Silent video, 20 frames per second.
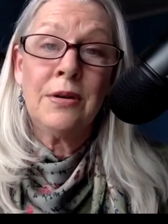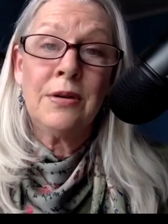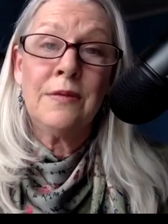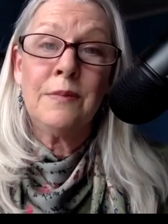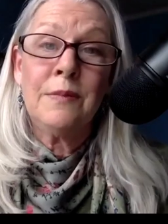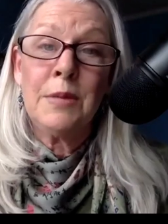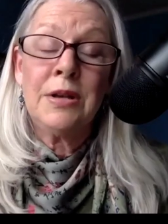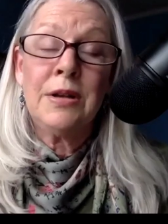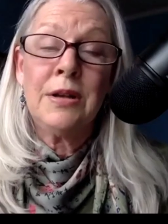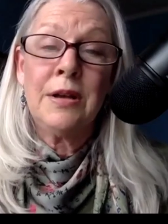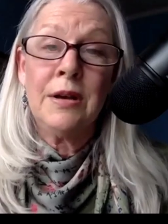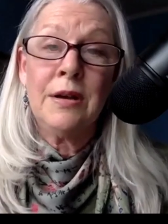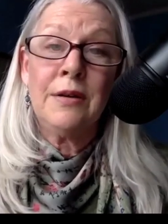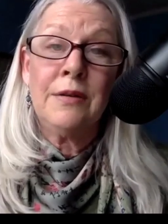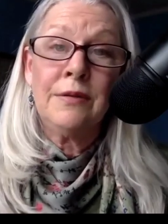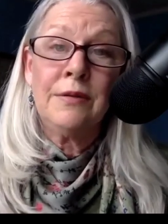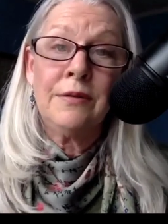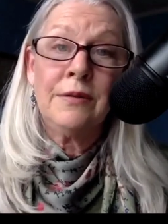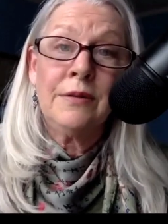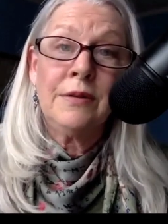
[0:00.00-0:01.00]
of me now.
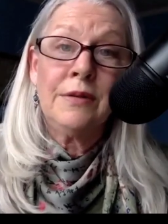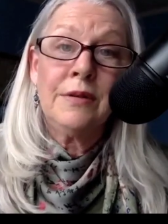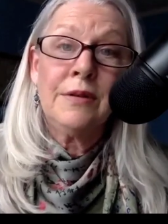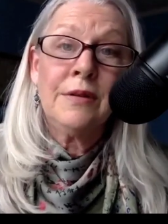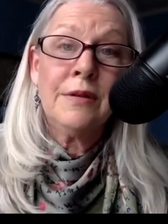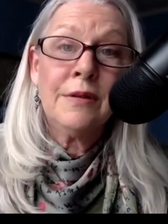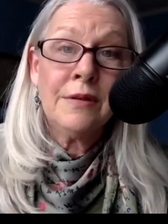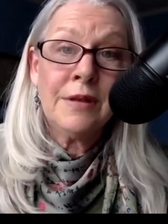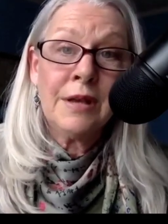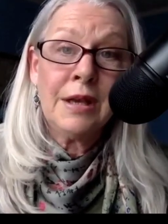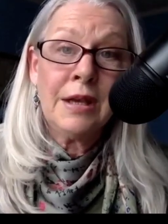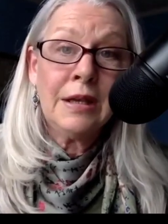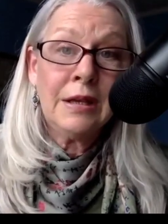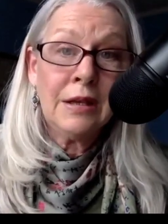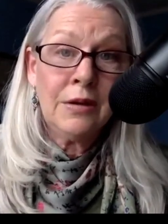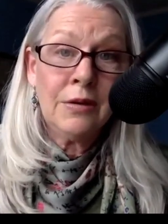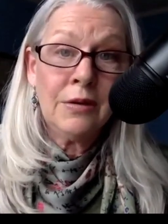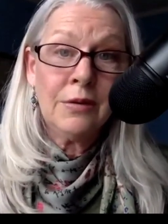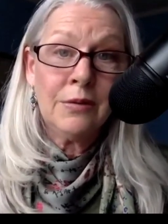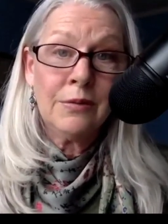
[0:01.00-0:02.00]
Thank
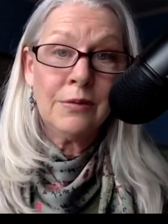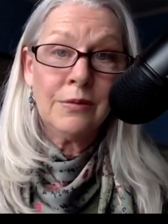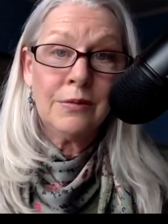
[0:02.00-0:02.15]
you.